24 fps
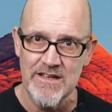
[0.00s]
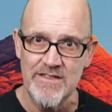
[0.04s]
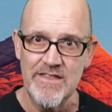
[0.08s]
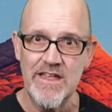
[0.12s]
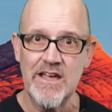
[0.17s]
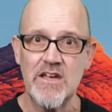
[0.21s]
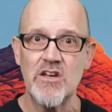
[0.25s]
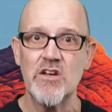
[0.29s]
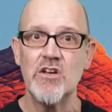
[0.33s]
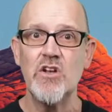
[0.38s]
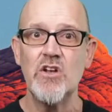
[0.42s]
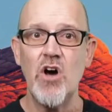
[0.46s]

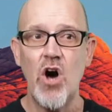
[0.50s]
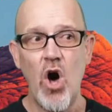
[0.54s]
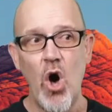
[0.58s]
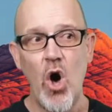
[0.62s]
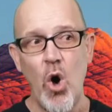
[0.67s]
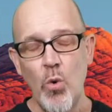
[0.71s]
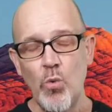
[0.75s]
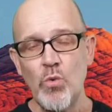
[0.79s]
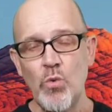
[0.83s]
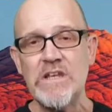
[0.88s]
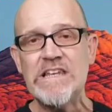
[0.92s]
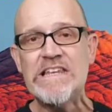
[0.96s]
that can
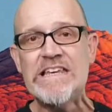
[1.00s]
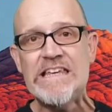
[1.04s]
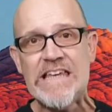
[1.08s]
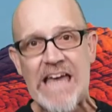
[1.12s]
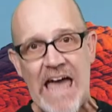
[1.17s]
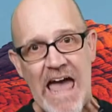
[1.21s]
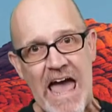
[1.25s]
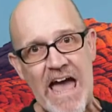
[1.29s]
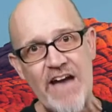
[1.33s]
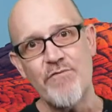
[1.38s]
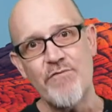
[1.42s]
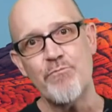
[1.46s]
only
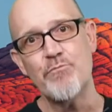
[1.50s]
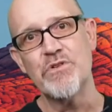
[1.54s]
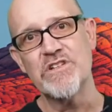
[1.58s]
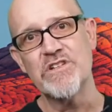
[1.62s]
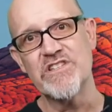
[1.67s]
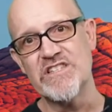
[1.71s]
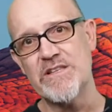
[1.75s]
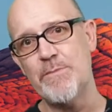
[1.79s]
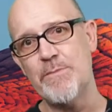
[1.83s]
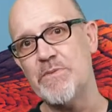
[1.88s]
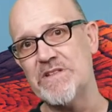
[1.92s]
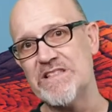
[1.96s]
have
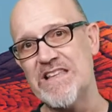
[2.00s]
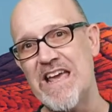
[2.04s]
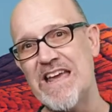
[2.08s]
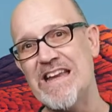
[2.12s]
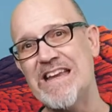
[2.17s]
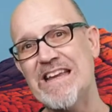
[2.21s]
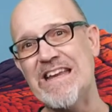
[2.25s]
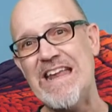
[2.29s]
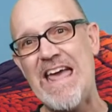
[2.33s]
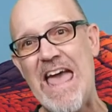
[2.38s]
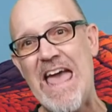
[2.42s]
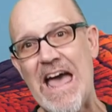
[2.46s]

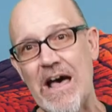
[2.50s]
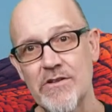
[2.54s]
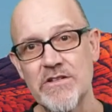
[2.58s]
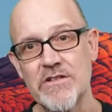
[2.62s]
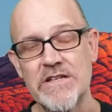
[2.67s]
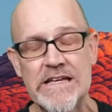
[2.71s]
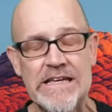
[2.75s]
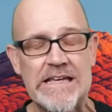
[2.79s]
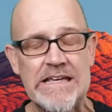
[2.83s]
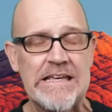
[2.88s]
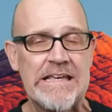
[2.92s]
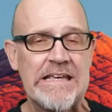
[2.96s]
precipitated out
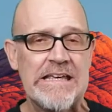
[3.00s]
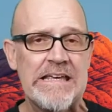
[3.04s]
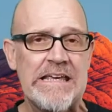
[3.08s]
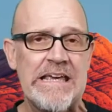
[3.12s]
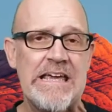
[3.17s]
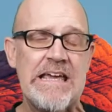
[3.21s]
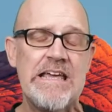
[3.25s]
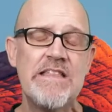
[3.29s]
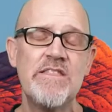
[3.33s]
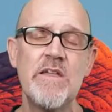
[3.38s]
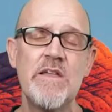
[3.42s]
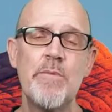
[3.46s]

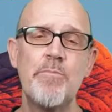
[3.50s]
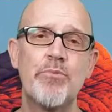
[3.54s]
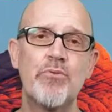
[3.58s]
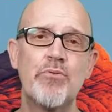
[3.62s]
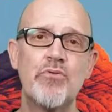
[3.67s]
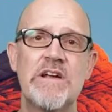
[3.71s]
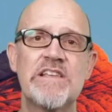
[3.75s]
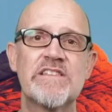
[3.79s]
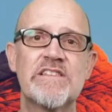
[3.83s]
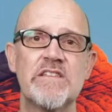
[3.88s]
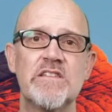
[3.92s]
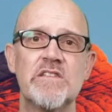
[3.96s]
in the
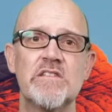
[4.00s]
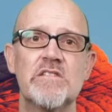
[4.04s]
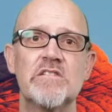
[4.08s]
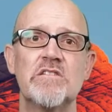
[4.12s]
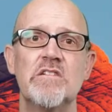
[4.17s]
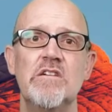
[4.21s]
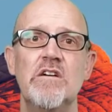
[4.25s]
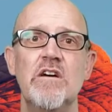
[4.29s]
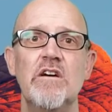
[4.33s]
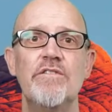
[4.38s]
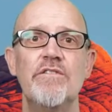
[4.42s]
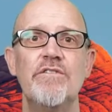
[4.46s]
presence
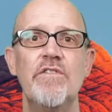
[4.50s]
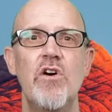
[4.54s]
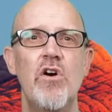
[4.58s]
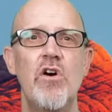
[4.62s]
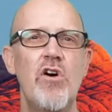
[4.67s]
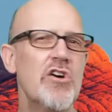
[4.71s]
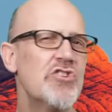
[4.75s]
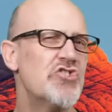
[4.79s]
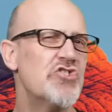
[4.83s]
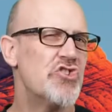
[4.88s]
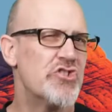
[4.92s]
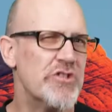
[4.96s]
of
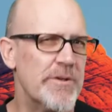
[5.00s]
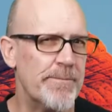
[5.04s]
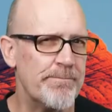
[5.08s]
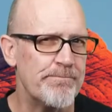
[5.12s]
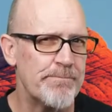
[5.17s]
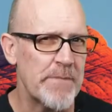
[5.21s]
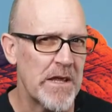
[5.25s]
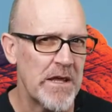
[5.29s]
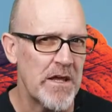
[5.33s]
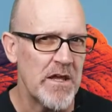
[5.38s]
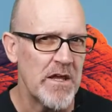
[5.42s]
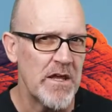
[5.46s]
oxygen.
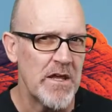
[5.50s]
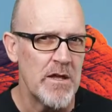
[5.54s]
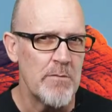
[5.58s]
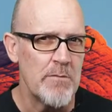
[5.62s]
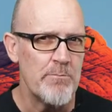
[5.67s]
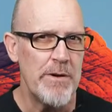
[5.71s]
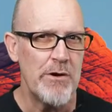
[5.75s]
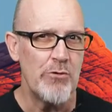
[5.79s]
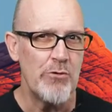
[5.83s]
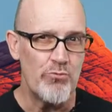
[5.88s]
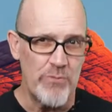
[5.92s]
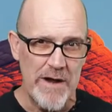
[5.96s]

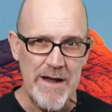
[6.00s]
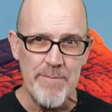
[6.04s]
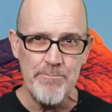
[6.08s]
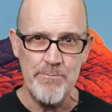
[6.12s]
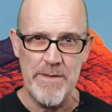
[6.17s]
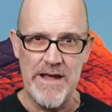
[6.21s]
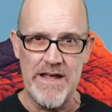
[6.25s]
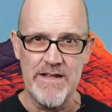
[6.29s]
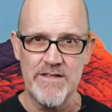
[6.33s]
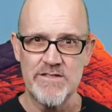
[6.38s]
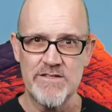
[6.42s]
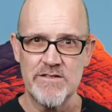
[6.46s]
But red
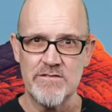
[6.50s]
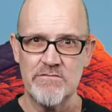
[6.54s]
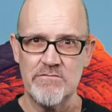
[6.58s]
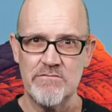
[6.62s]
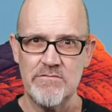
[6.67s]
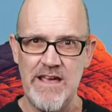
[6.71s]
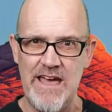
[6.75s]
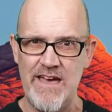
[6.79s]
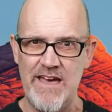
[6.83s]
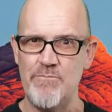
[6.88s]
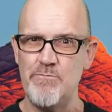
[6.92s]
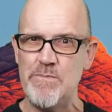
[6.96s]
beds
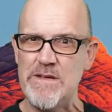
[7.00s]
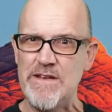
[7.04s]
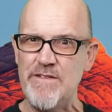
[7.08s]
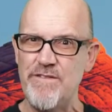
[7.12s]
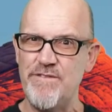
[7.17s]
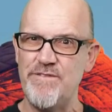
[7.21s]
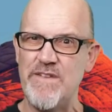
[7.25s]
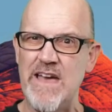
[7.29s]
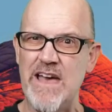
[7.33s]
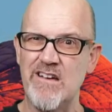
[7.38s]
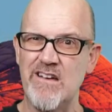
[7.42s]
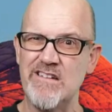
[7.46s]
have been
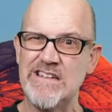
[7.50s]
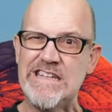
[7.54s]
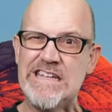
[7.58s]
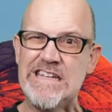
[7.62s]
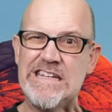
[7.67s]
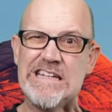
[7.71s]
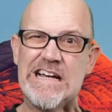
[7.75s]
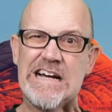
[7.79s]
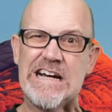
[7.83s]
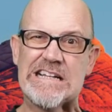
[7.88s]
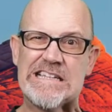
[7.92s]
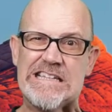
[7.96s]
found
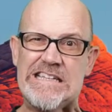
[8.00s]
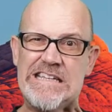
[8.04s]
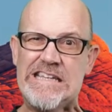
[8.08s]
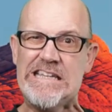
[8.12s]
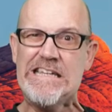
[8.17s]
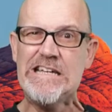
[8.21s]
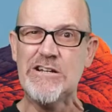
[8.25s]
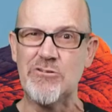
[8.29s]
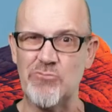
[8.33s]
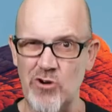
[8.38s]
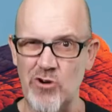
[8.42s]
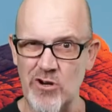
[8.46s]
in
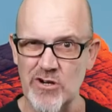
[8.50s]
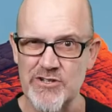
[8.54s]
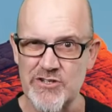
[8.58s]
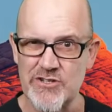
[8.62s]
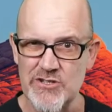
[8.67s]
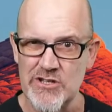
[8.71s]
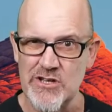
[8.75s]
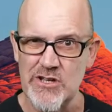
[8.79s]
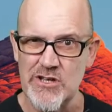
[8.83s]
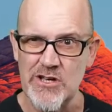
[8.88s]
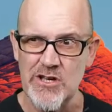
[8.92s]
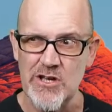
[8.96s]
Archean
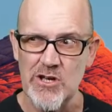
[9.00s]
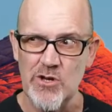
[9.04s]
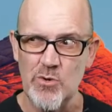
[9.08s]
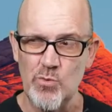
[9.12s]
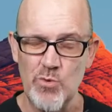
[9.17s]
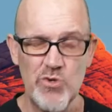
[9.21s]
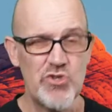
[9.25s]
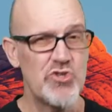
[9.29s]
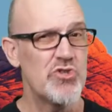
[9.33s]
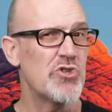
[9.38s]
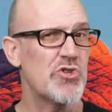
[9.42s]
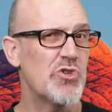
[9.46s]
rocks,
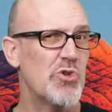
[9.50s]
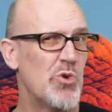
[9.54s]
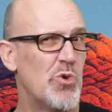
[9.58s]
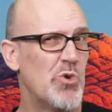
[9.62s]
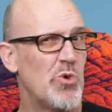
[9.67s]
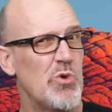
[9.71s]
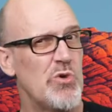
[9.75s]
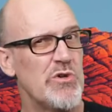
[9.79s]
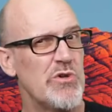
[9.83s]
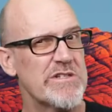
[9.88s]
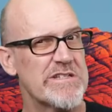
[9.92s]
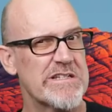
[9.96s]
which should
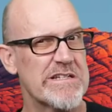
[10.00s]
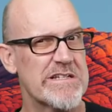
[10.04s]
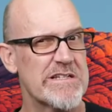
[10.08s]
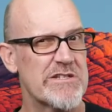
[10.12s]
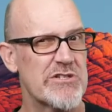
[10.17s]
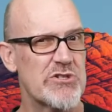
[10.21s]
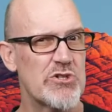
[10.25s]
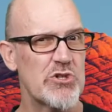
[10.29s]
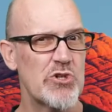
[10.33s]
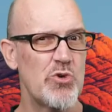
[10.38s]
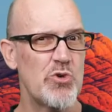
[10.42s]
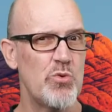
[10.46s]
cause
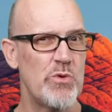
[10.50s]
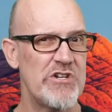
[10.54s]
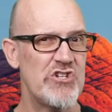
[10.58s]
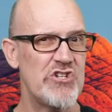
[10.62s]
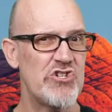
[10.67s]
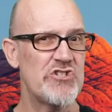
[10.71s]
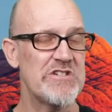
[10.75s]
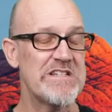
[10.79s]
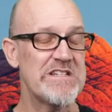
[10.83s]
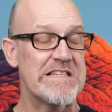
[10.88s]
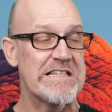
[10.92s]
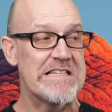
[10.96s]
us to
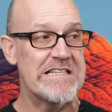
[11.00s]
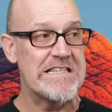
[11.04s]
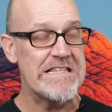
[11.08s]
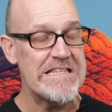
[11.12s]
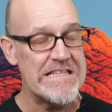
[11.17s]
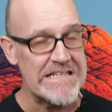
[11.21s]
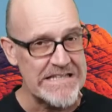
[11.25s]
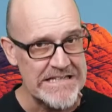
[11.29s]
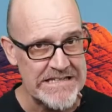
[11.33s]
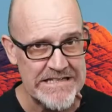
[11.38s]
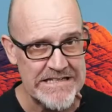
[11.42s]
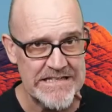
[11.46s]
question
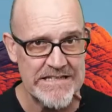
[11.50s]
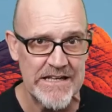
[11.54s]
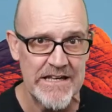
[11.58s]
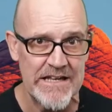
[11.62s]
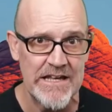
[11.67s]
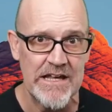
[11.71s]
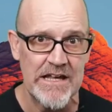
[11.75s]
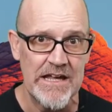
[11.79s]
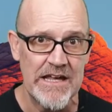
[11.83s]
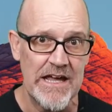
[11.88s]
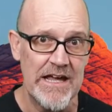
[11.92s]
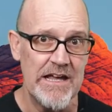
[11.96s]
this
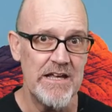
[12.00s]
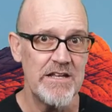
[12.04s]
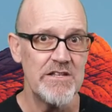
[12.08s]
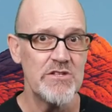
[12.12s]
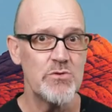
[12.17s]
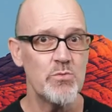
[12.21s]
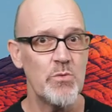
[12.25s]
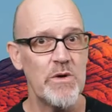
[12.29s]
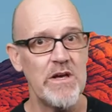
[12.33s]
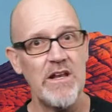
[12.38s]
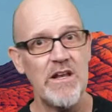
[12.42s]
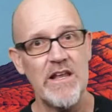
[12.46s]

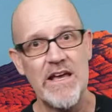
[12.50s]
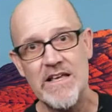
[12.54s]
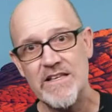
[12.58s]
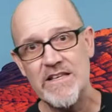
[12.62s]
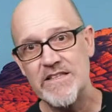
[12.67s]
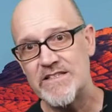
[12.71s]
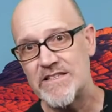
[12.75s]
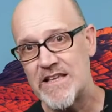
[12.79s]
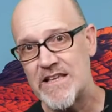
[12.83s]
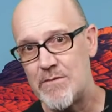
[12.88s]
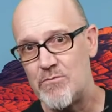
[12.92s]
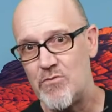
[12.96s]
as well as
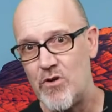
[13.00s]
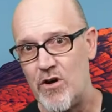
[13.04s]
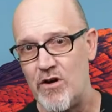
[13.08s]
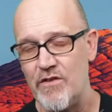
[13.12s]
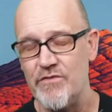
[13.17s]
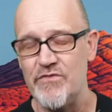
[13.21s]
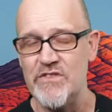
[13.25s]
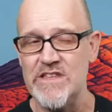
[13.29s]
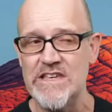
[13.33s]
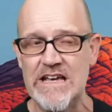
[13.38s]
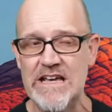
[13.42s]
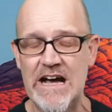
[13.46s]
some
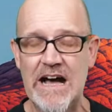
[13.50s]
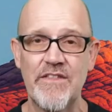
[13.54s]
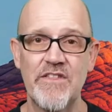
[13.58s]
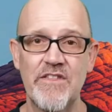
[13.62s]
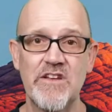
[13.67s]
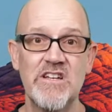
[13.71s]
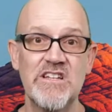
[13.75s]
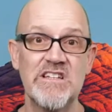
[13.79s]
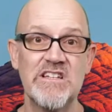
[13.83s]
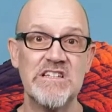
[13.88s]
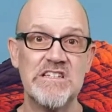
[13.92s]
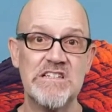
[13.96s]
of the
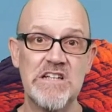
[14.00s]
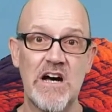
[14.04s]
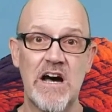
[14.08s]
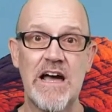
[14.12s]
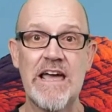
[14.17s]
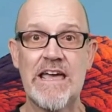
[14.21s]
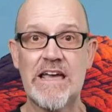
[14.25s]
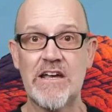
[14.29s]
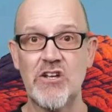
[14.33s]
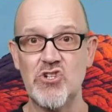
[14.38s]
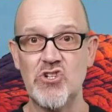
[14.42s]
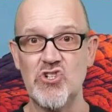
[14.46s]
other
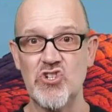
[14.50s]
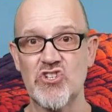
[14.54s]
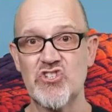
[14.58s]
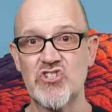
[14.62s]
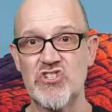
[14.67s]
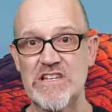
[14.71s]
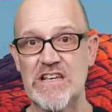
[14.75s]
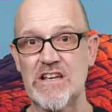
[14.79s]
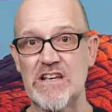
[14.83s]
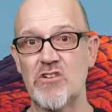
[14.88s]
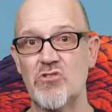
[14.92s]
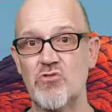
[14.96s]

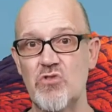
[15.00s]
diagnostic